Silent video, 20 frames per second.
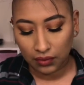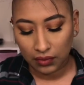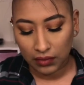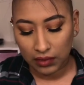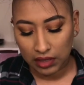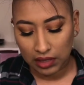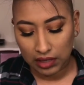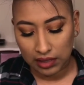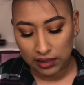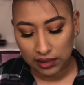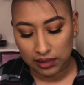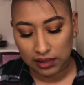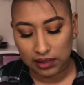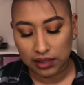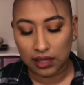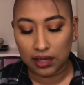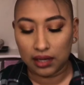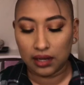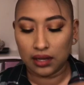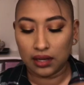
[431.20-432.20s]
Let's
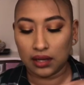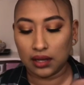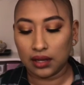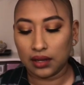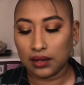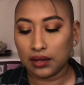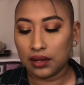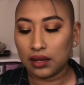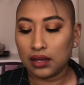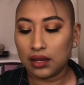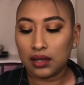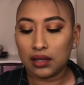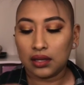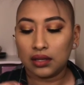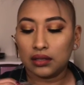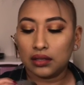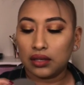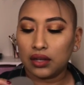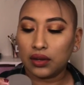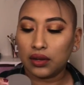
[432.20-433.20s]
see.
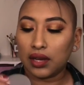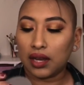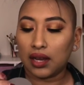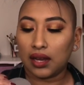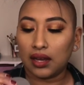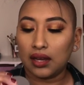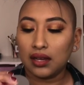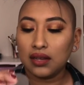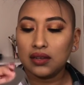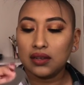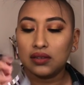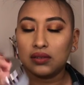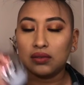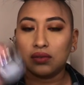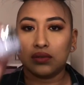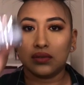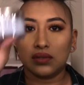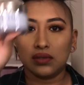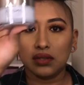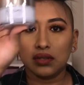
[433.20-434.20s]
Okay,
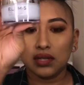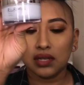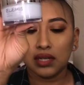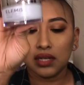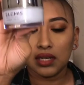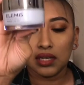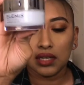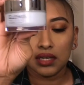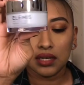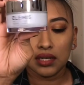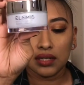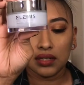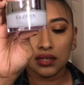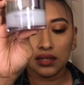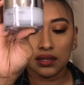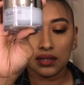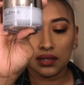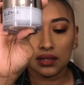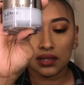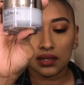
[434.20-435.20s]
cool.
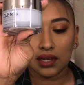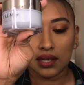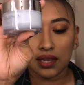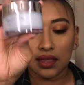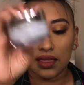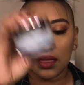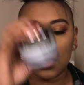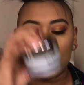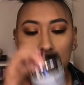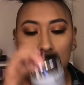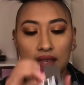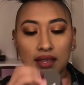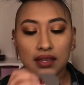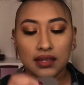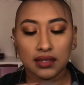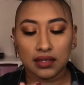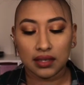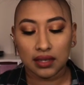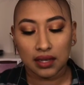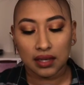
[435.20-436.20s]
Look at
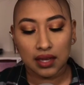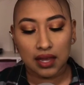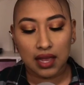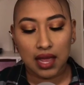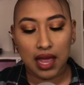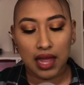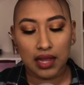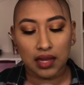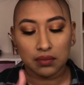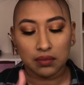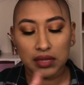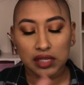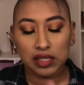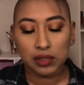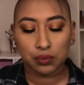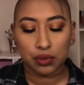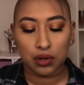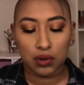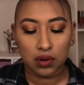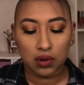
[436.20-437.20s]
that.
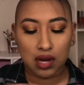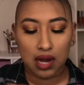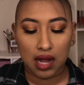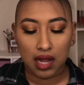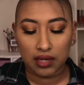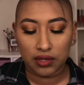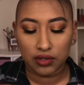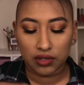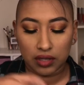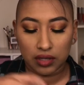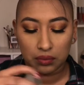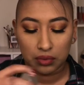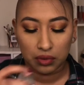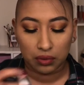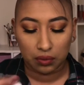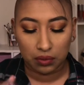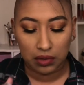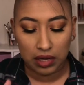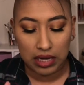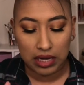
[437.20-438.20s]
Elemis Pro Collagen
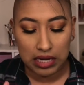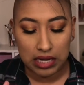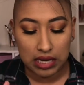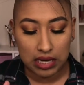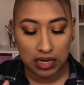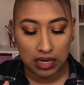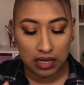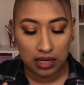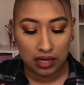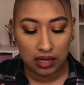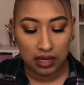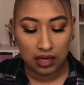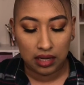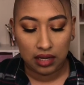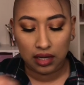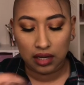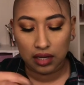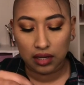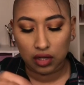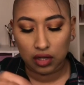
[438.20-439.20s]
Marine
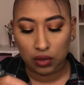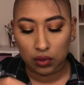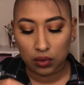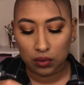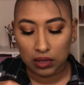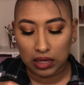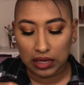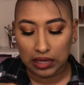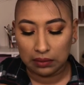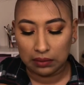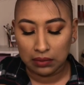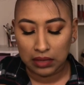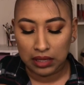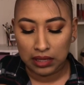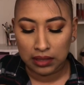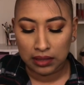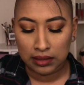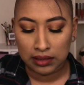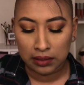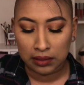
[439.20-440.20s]
Cream.
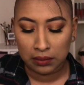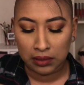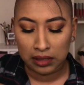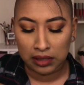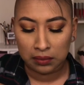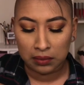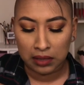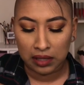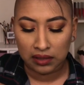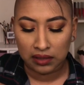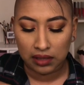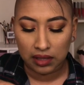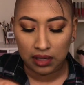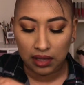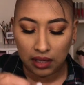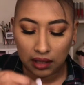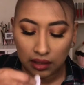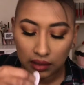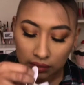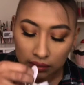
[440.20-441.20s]
Let's see what it smells
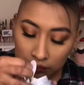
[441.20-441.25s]
like.